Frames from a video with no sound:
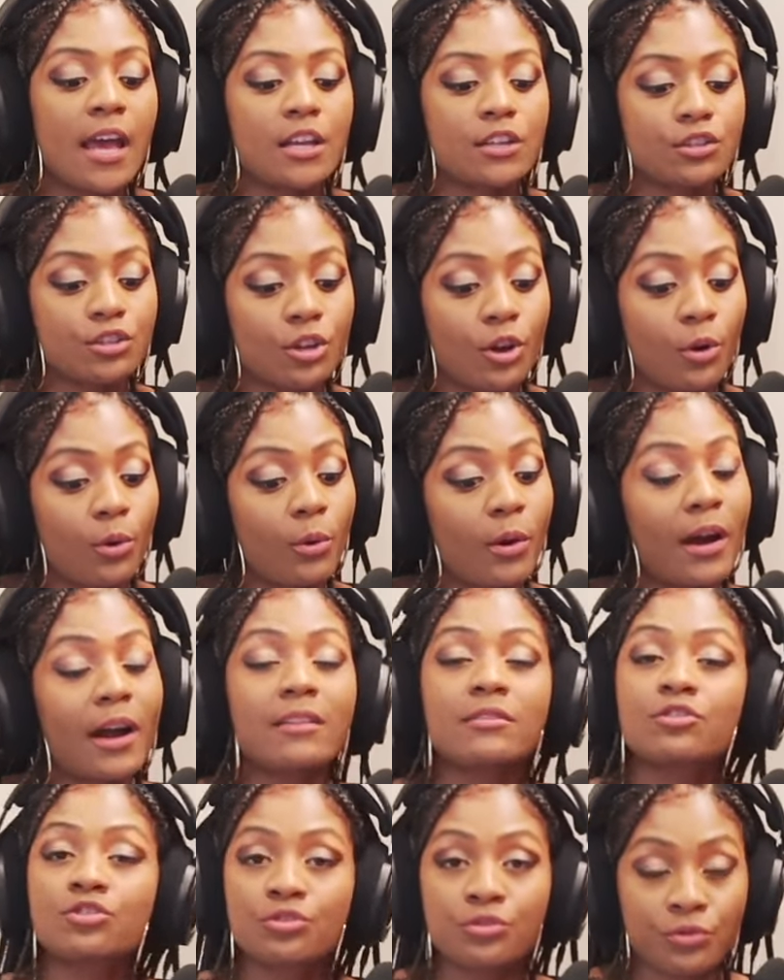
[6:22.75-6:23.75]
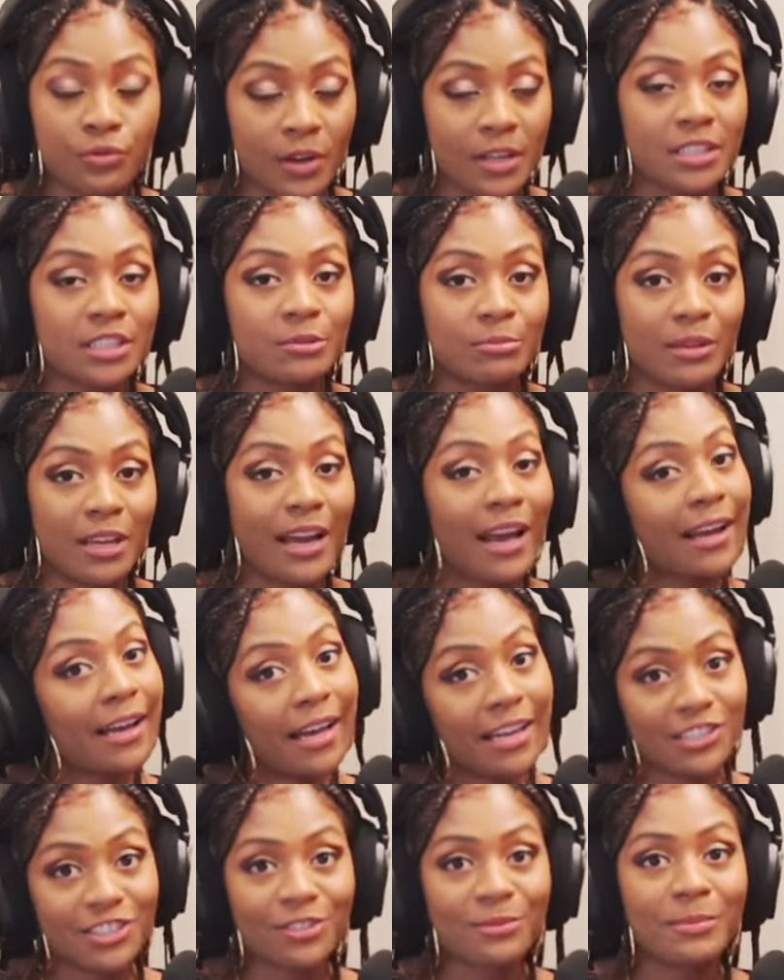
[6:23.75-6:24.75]
So trust me, I
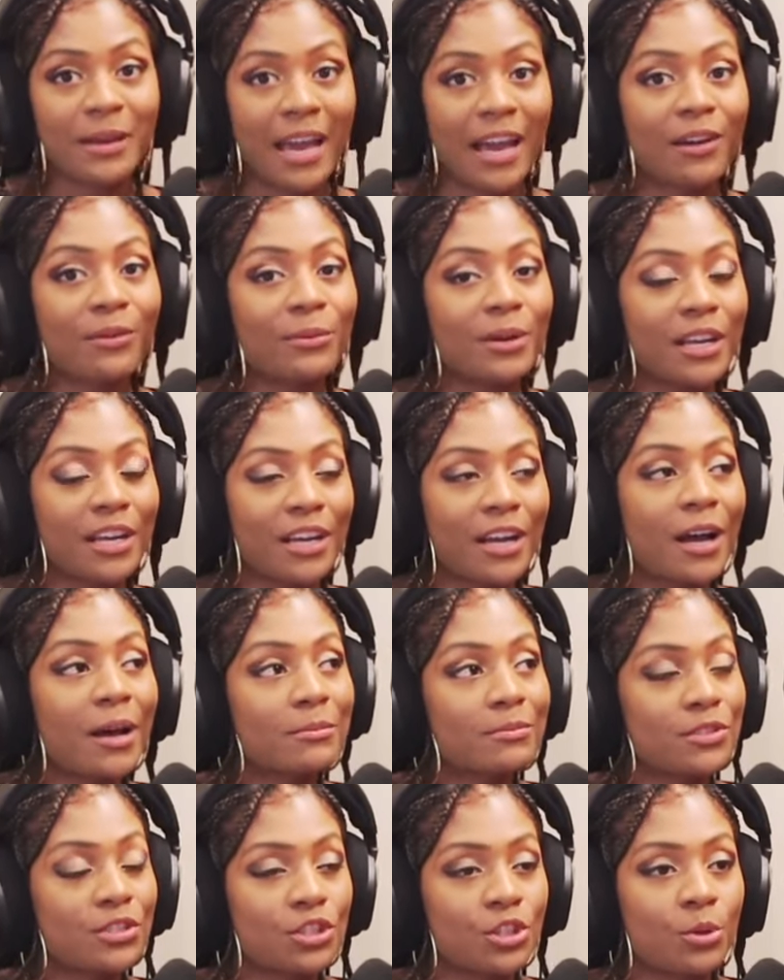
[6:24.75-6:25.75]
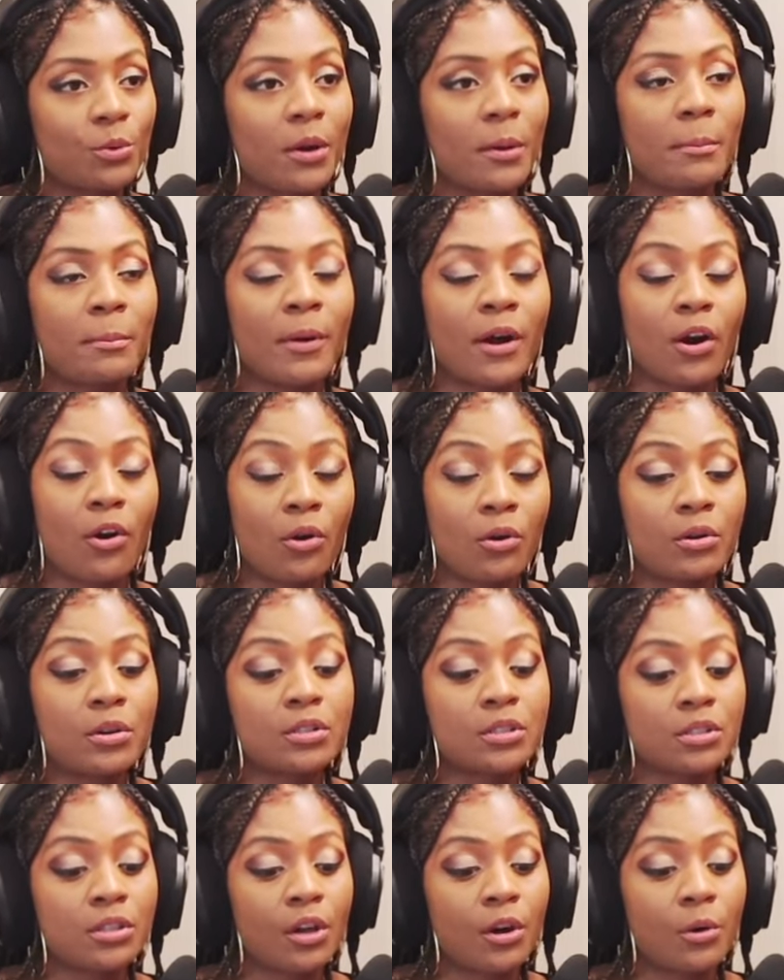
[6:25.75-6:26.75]
got your back when it comes to it. But
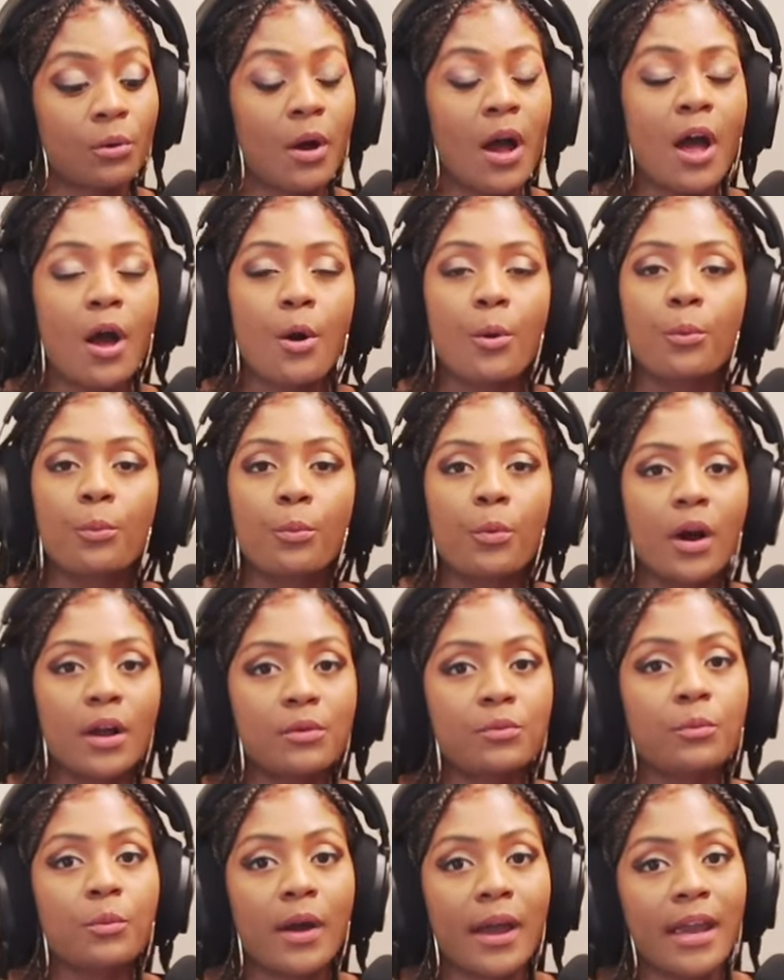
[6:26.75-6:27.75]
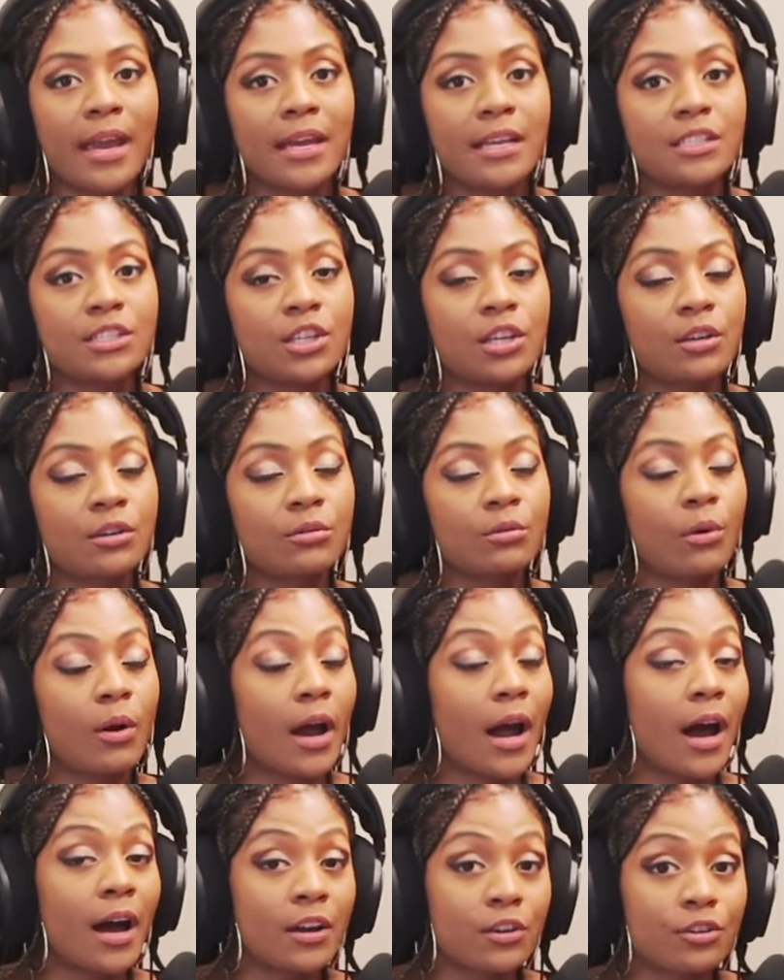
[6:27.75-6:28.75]
also one way to
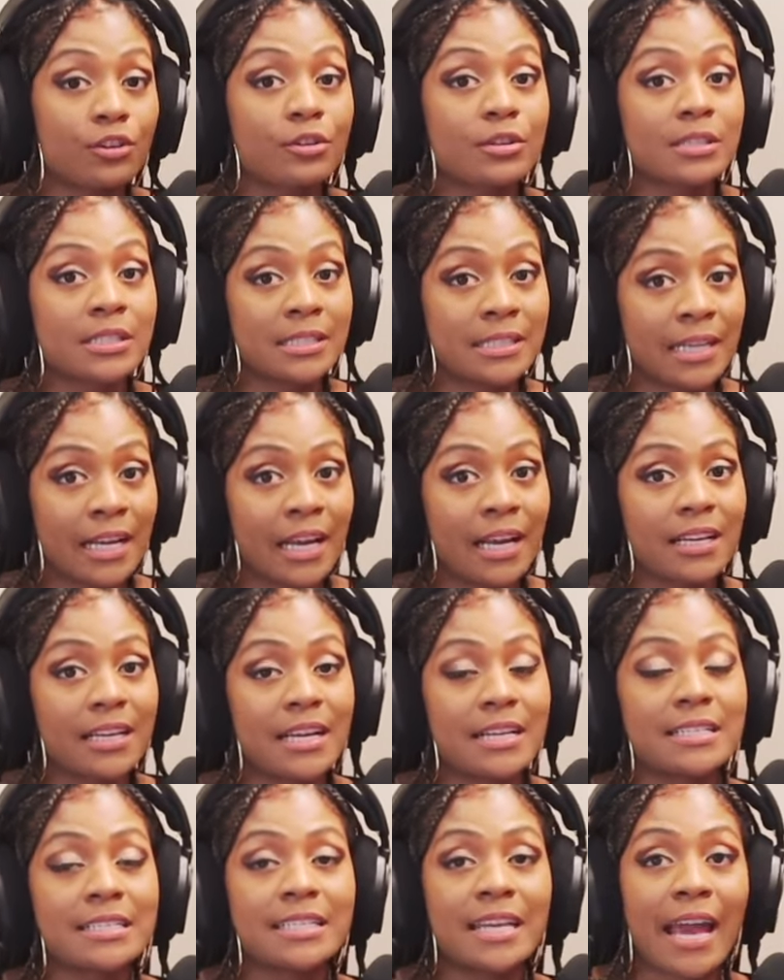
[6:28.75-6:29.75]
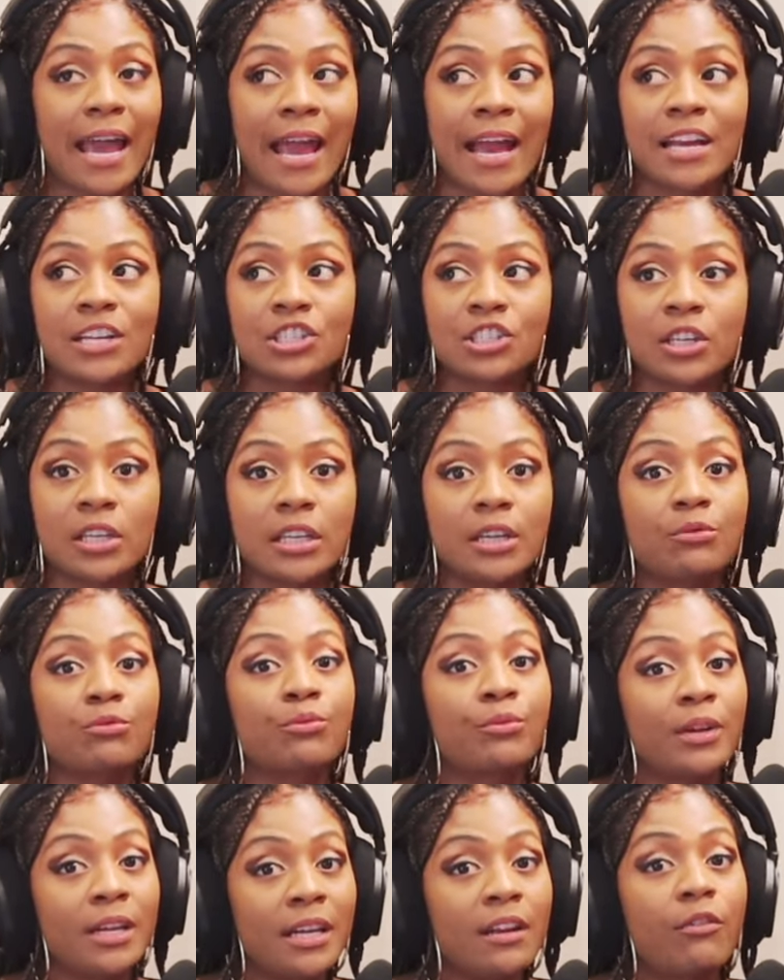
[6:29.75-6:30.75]
understand is to actually
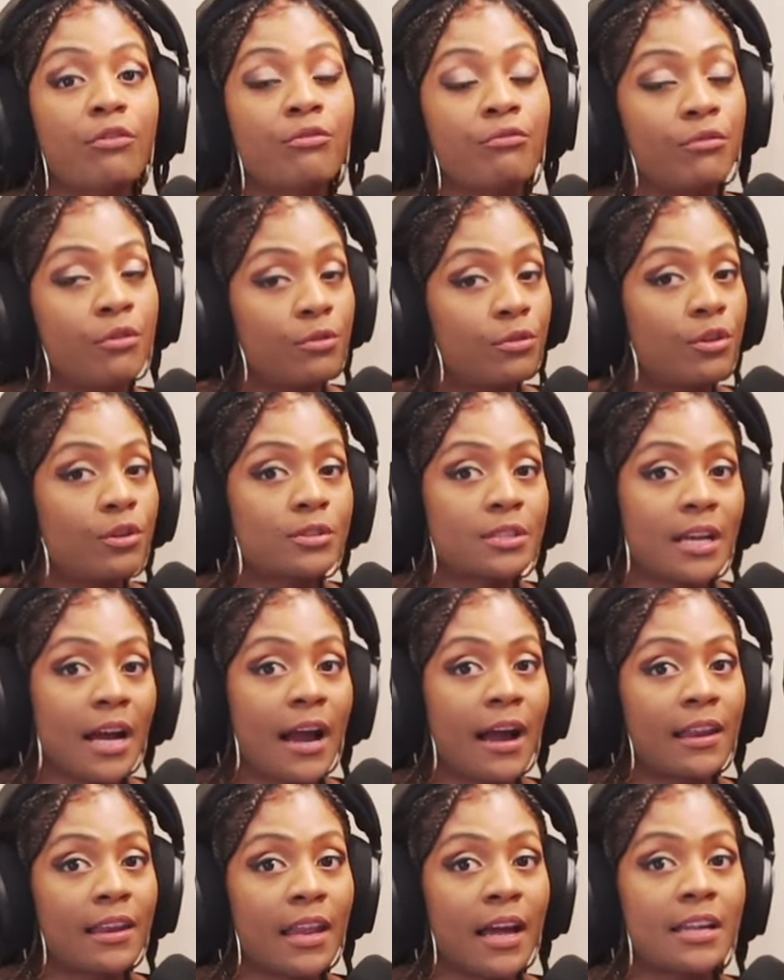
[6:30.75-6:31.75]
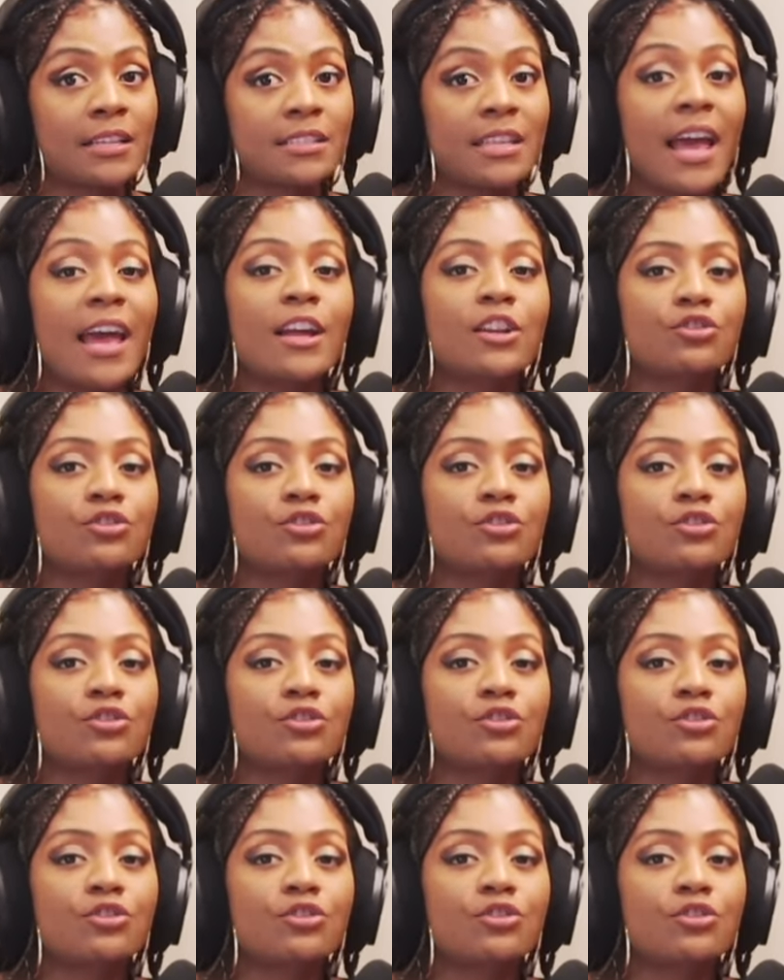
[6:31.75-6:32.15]
read through those guidelines.